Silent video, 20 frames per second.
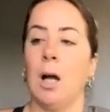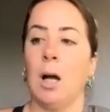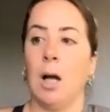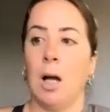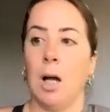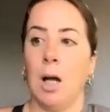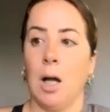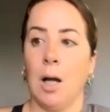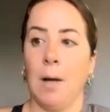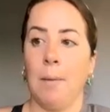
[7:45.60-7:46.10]

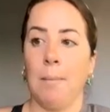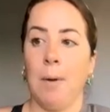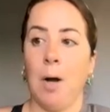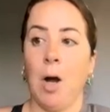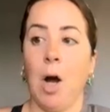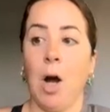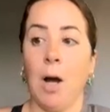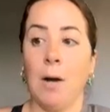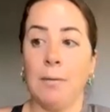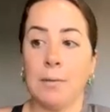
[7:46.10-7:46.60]

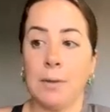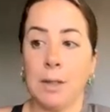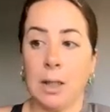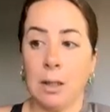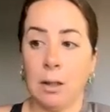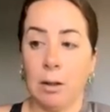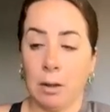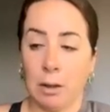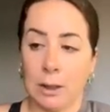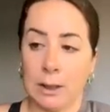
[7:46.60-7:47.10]

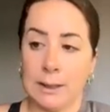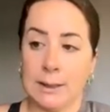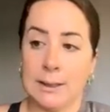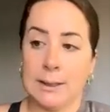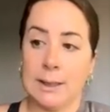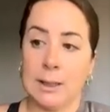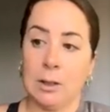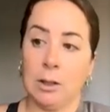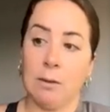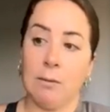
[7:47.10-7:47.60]
often are
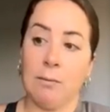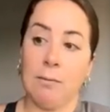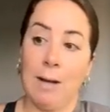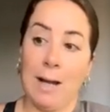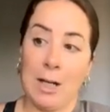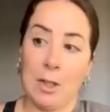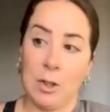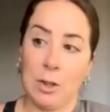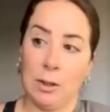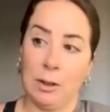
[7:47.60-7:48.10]
considered
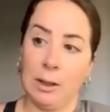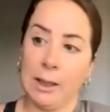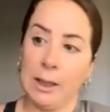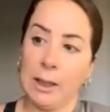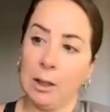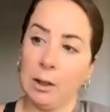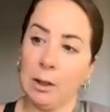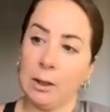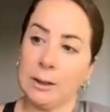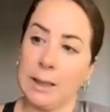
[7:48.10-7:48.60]
fashion
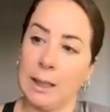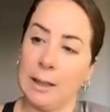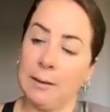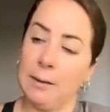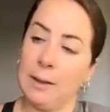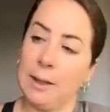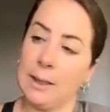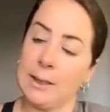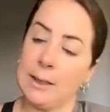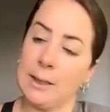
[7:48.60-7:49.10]
leaders,
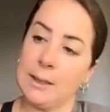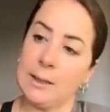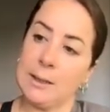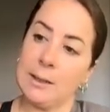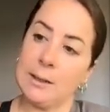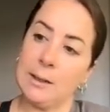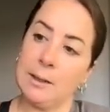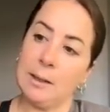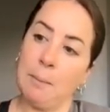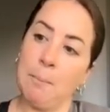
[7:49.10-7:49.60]
and this
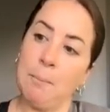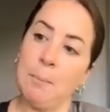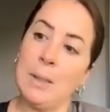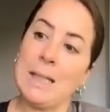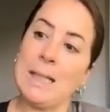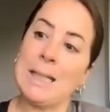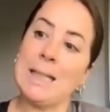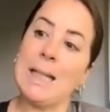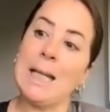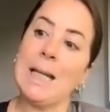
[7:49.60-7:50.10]
is the
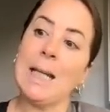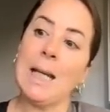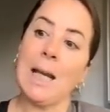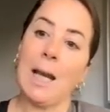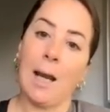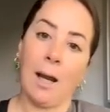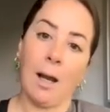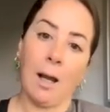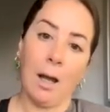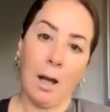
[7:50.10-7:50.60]

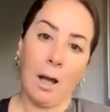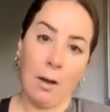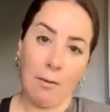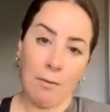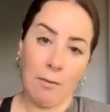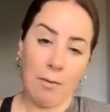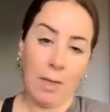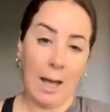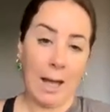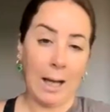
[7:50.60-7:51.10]
beginning
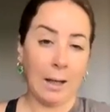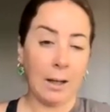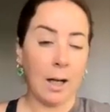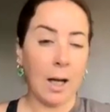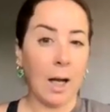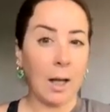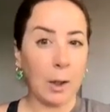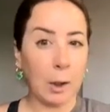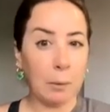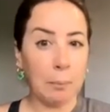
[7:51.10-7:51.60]
of that
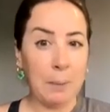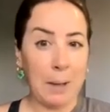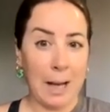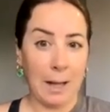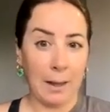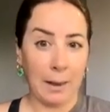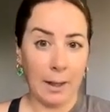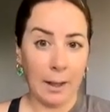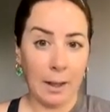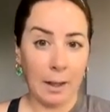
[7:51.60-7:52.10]
color
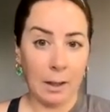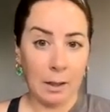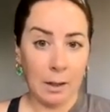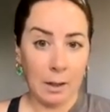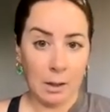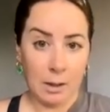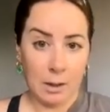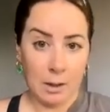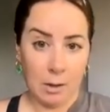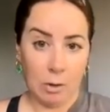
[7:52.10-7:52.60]
palette
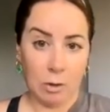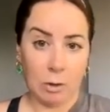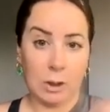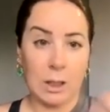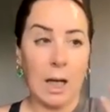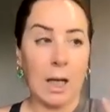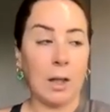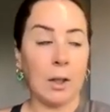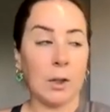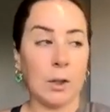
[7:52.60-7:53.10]
or
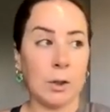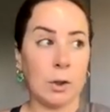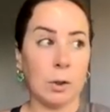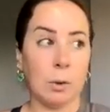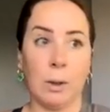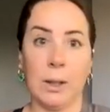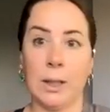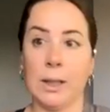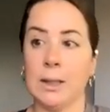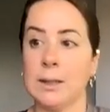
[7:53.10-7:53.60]
color
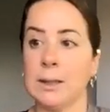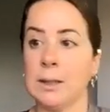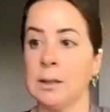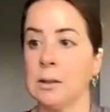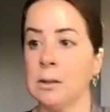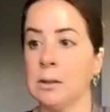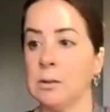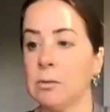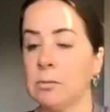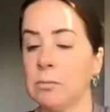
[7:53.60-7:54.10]
choice
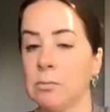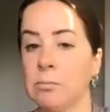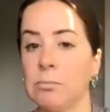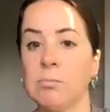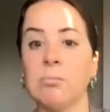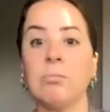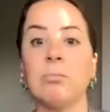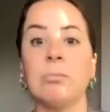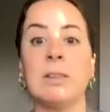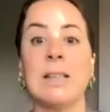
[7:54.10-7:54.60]

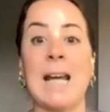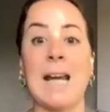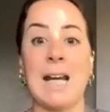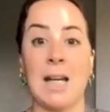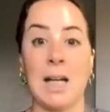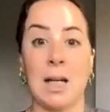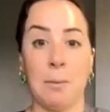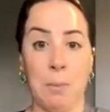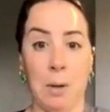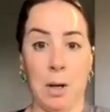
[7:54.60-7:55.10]

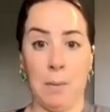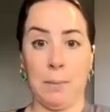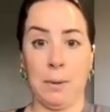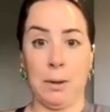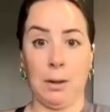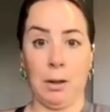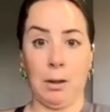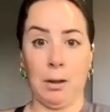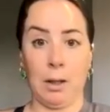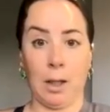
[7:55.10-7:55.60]
gaining
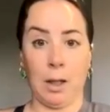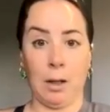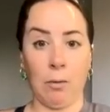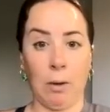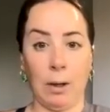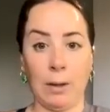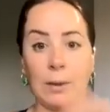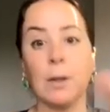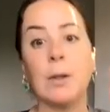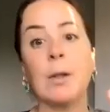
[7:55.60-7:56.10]
popularity,
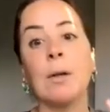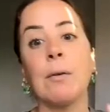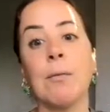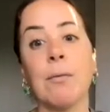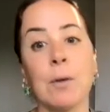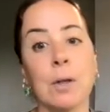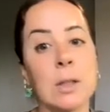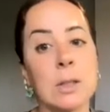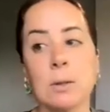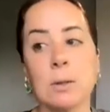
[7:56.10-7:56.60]
right? They're the
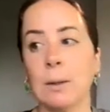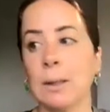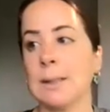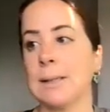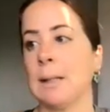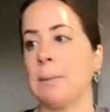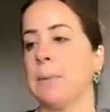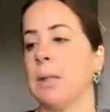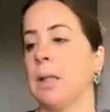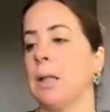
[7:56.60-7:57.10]
first to
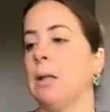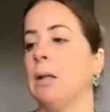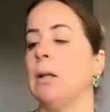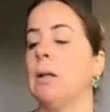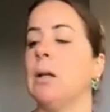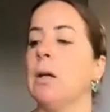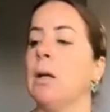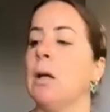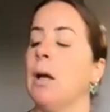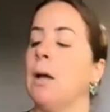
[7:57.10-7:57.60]
accept it.
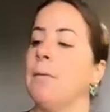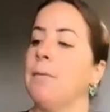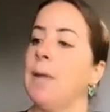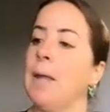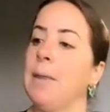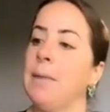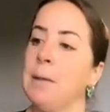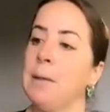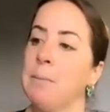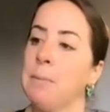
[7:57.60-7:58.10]

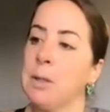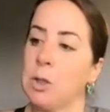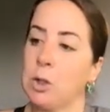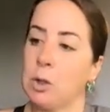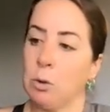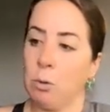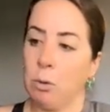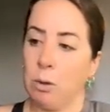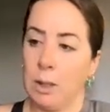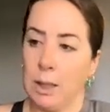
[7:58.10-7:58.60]
Then the
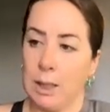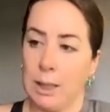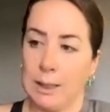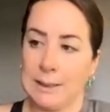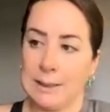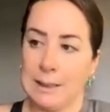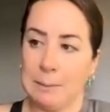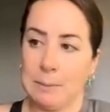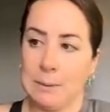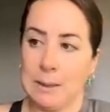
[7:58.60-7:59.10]
majority
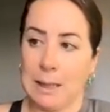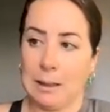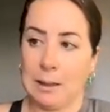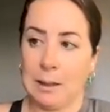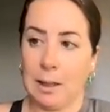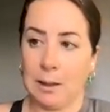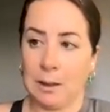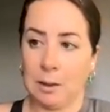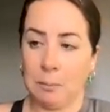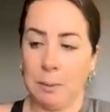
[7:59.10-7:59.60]
accepts that
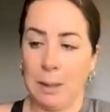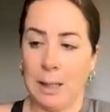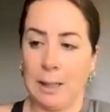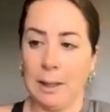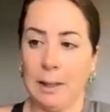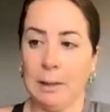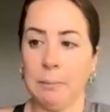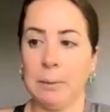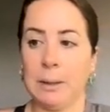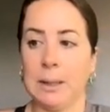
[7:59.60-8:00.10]
color
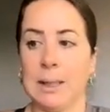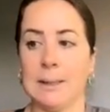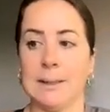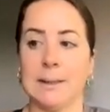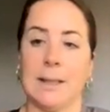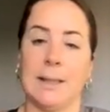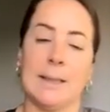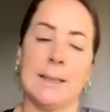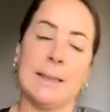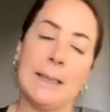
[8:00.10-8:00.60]
palette because
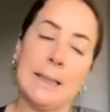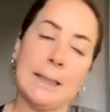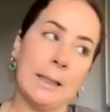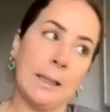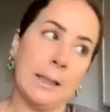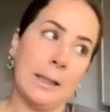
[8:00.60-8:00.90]
they see the